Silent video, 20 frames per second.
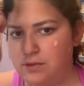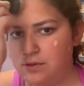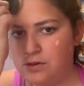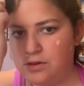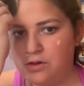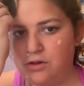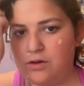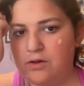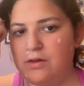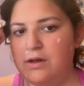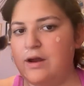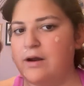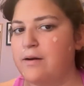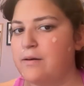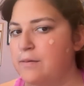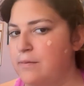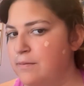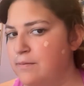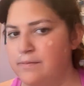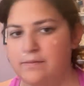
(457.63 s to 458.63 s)
So
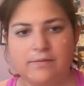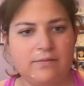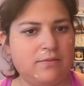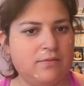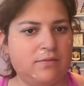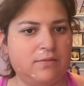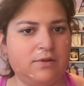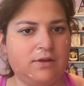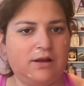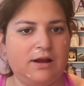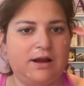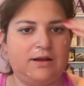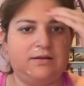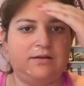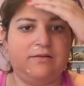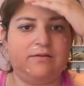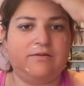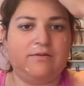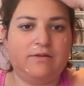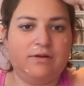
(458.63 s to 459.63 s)
there, kind
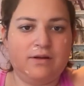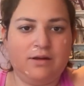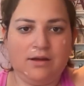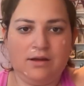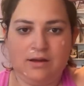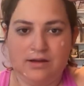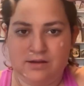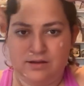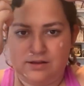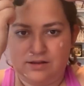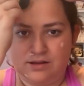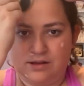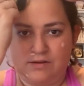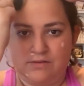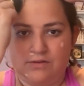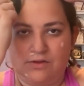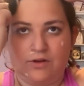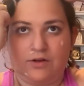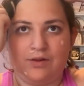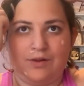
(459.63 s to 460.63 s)
of
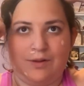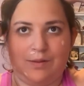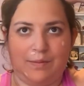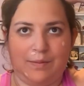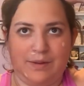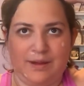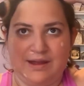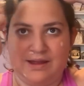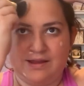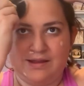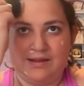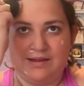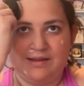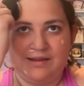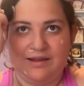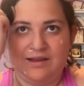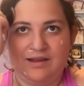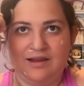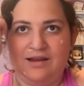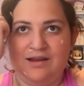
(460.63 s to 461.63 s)
gives you a little bit
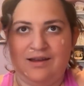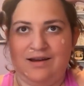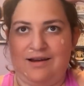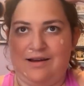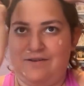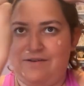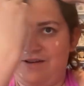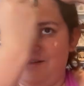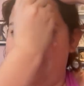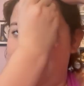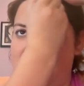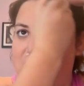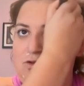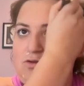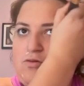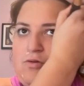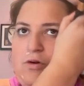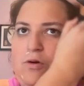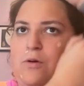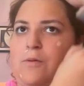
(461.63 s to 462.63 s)
of a
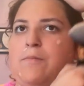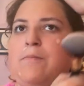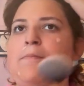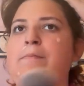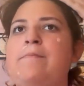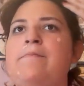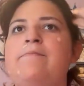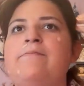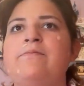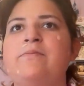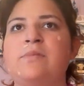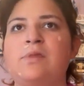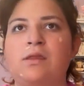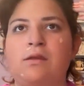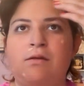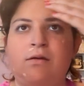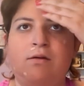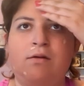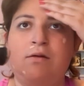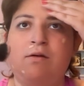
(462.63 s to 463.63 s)
natural
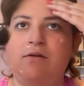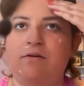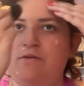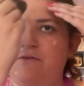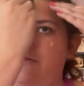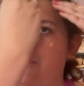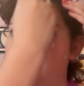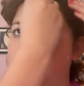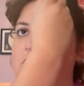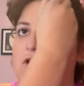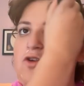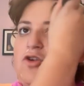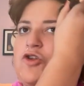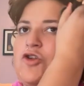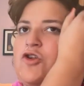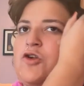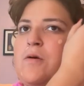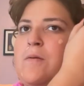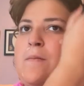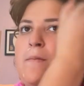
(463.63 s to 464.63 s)

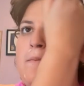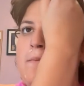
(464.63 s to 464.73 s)
finish.